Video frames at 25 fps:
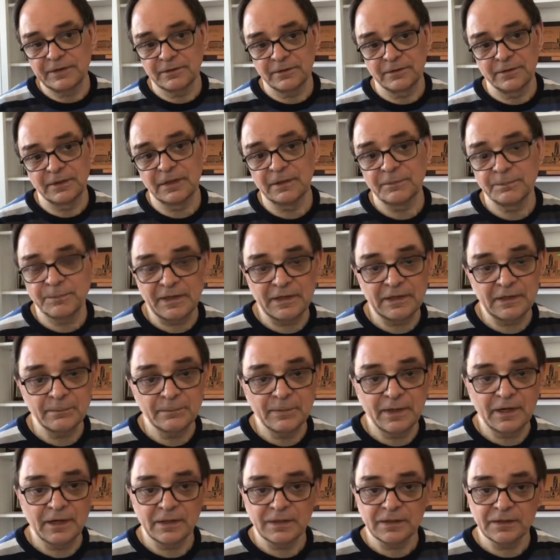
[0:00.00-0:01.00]
on at betting
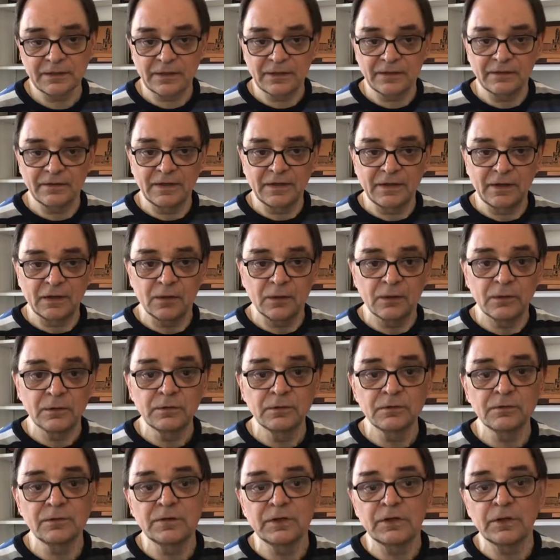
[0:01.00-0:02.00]
market, and they
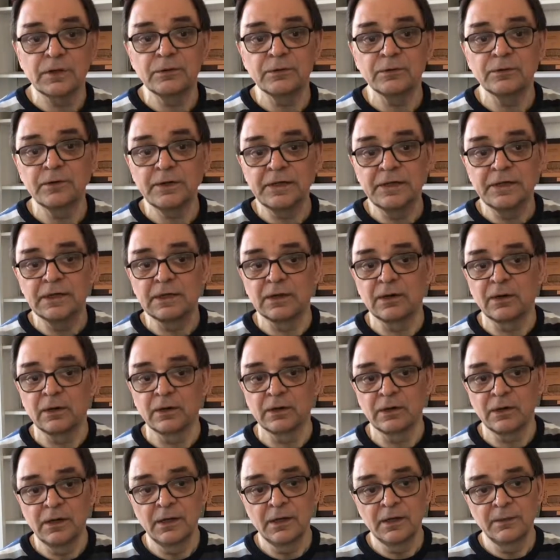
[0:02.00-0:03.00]
all go along
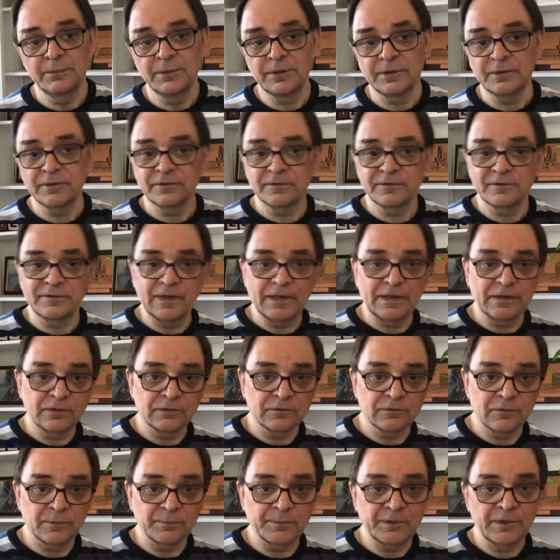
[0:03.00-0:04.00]
because they are
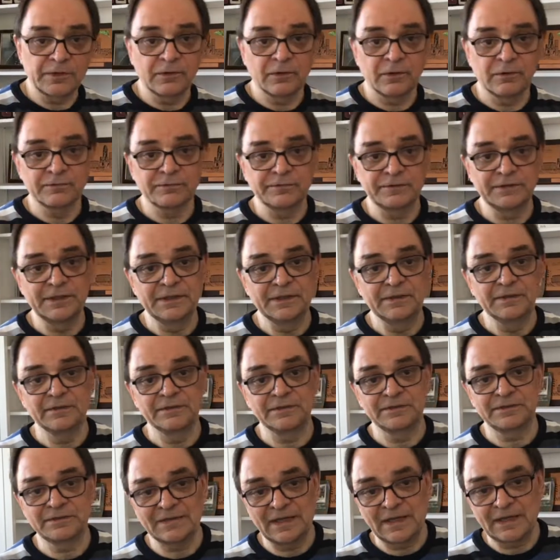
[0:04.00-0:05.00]
dropping off in the
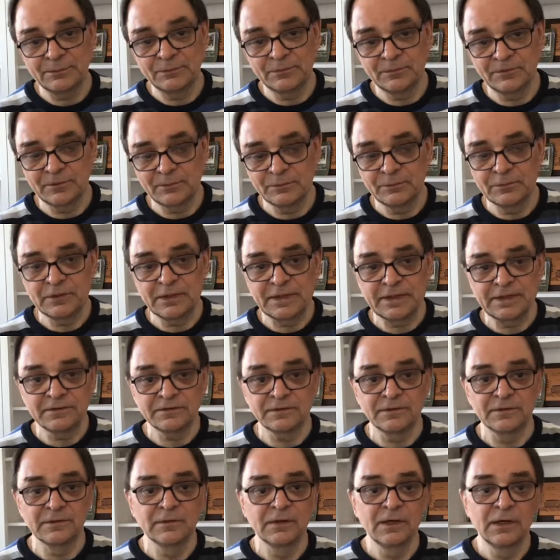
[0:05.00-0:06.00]
same
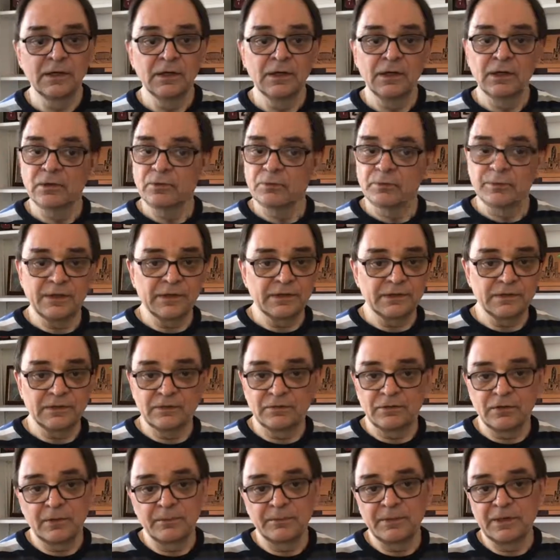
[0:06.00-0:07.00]
simulation. We are
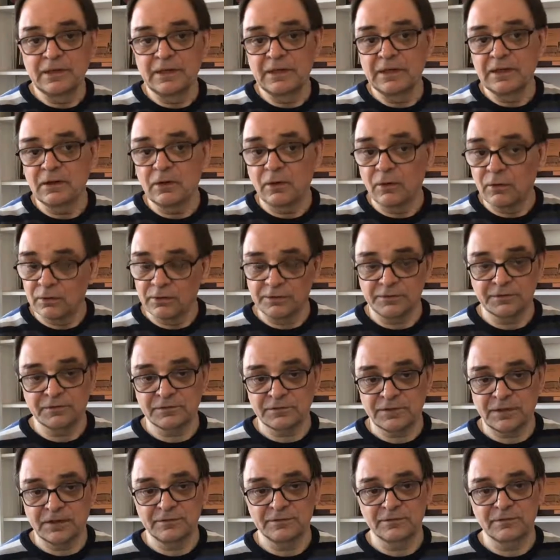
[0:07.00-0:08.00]
determining all the
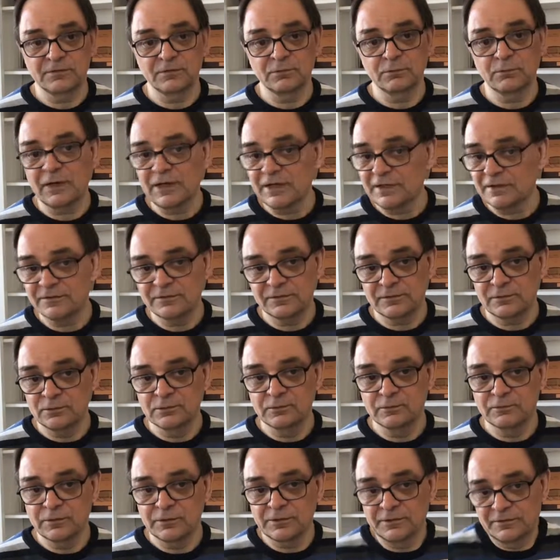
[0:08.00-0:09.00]
chances. 1x2,
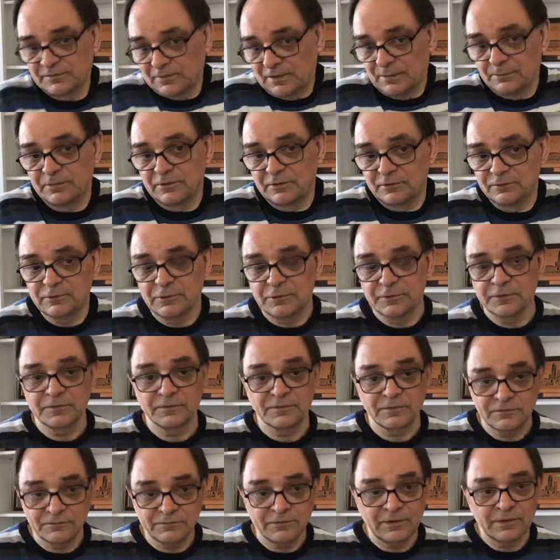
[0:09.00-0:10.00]
for example, of course,
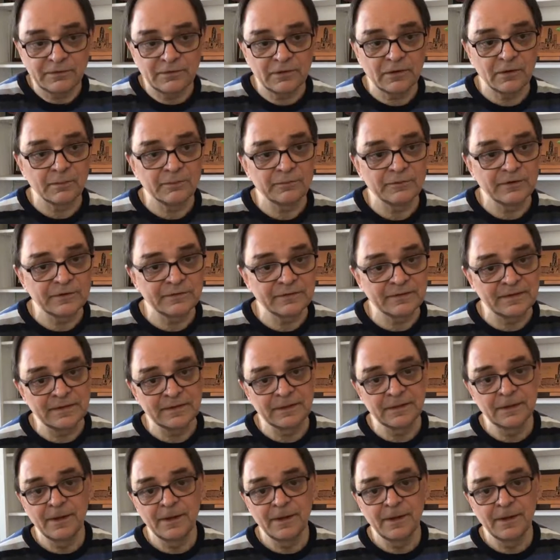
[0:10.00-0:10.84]
very obviously.